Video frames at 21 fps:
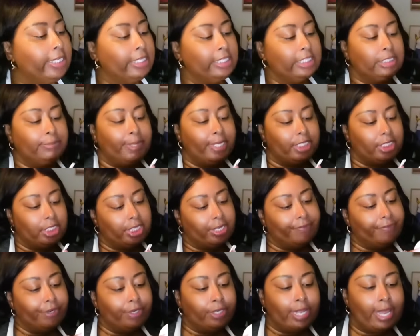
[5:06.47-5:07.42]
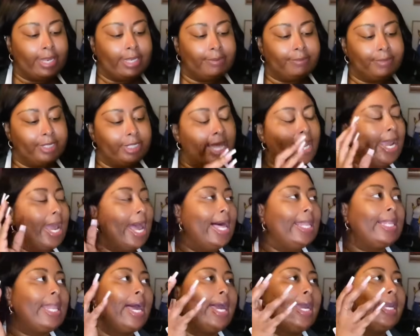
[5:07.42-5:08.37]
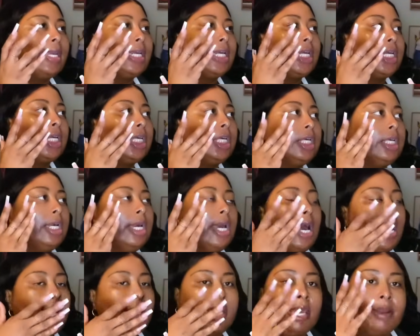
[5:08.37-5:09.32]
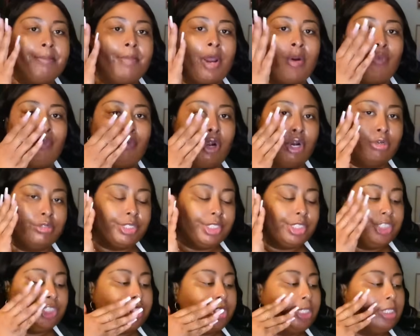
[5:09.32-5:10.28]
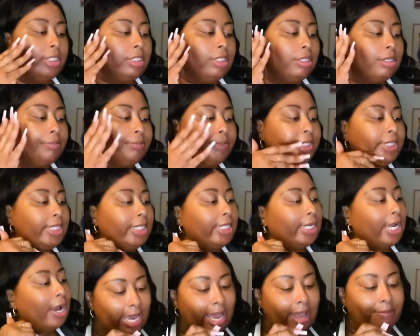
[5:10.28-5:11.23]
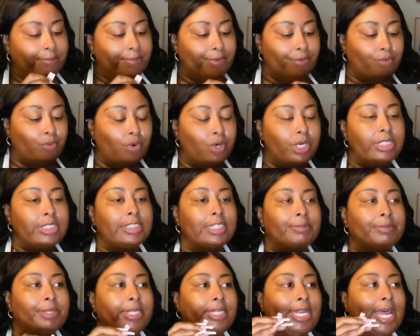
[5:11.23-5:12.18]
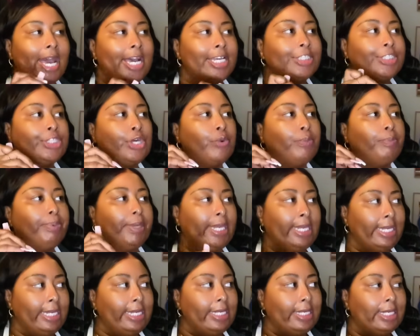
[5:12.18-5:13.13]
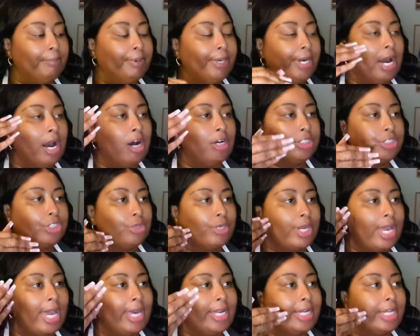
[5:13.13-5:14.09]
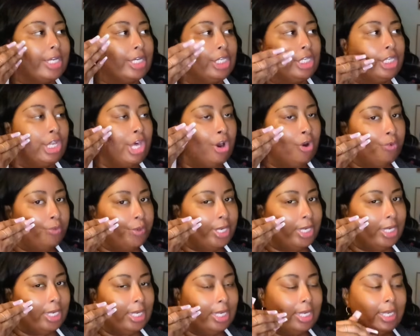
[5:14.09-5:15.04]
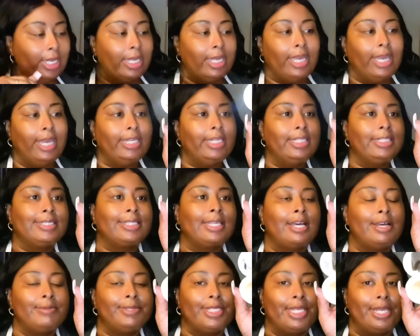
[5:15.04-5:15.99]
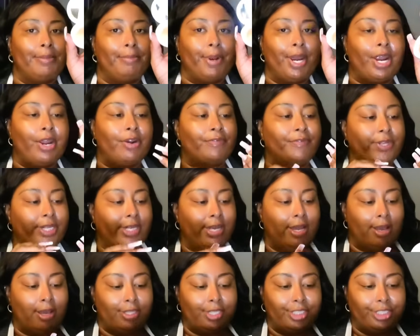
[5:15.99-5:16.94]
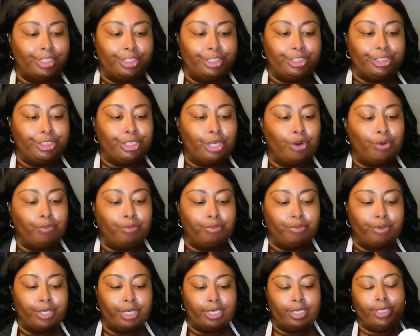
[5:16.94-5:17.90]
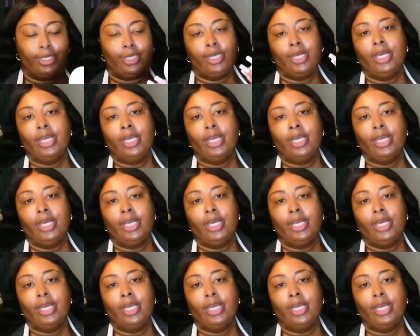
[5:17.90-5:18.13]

Especially if you're like me. Like I like my rosy cheek look, but then I've been wanting something not so pink, but also kind of glowy. And this comes in perfect, y'all. This is so pretty.